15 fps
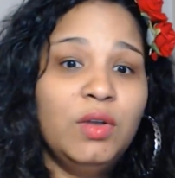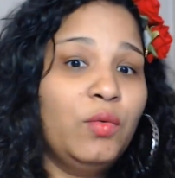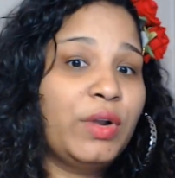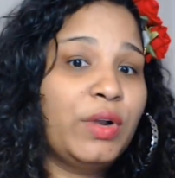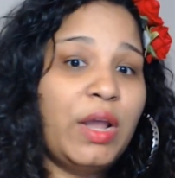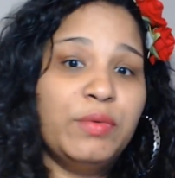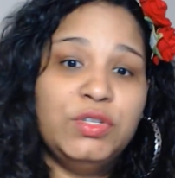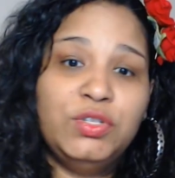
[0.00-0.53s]

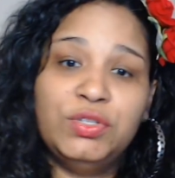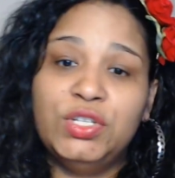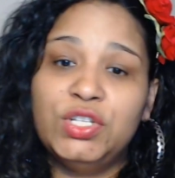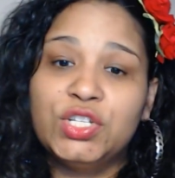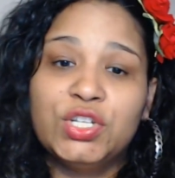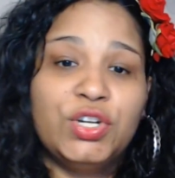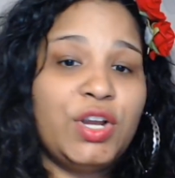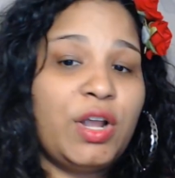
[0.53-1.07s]
when I was using
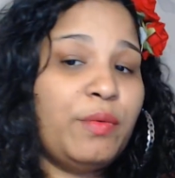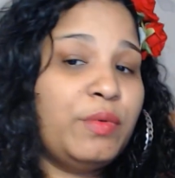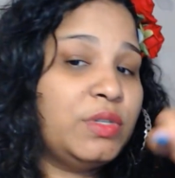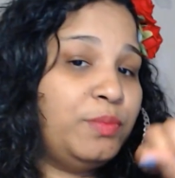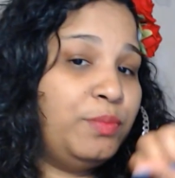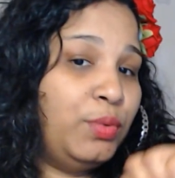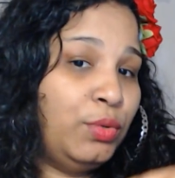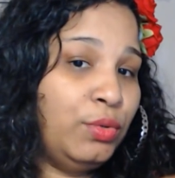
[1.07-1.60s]
sugar, I
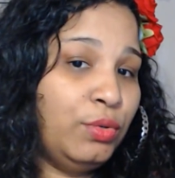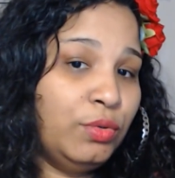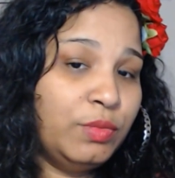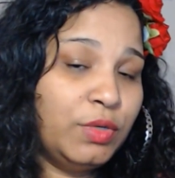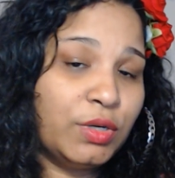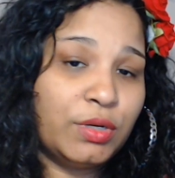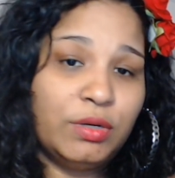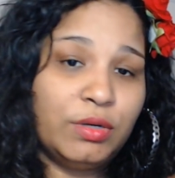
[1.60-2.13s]
was
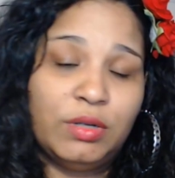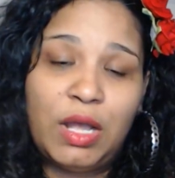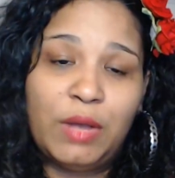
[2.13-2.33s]
boom girl.